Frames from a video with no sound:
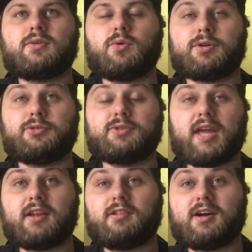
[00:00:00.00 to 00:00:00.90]
or through
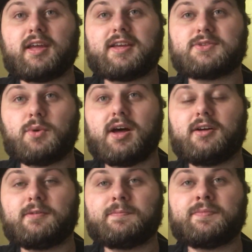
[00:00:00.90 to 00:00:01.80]
data logging as
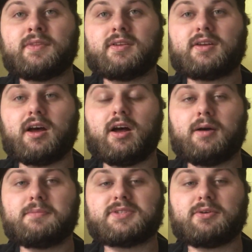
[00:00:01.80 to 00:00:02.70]
well.
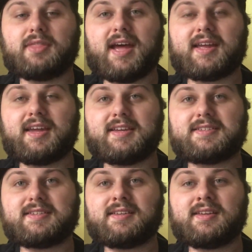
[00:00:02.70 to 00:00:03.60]
So in that
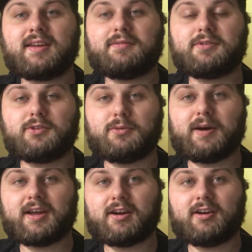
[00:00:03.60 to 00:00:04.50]
case, if you do
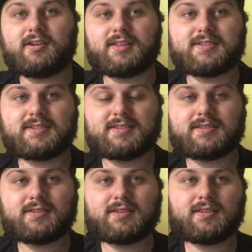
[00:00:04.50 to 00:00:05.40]
buy a car
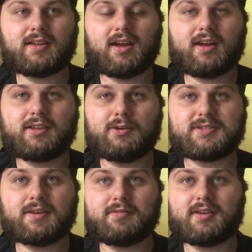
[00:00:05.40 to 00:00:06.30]
that's an
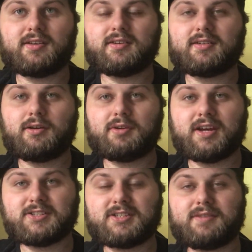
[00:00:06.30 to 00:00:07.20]
07 to
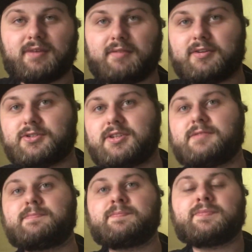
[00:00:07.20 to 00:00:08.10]
09 GT500,
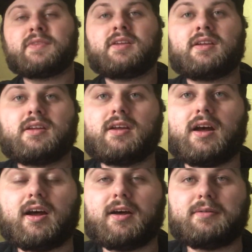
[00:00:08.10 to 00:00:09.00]

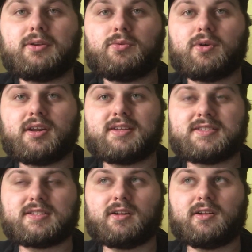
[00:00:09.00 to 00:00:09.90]
you want to
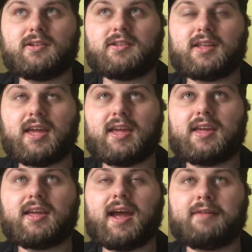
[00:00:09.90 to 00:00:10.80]
install
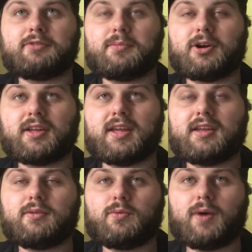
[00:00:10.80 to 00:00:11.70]
a
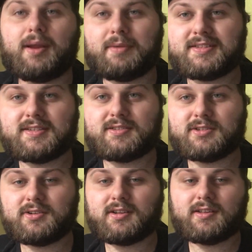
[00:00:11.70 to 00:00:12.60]
aftermarket wideband
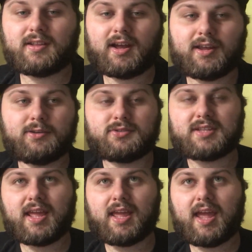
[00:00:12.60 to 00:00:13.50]
sensor in it. I
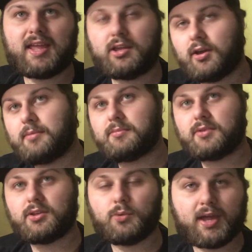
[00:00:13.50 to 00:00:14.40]
used a AUM
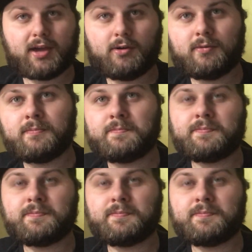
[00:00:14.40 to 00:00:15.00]
Uego.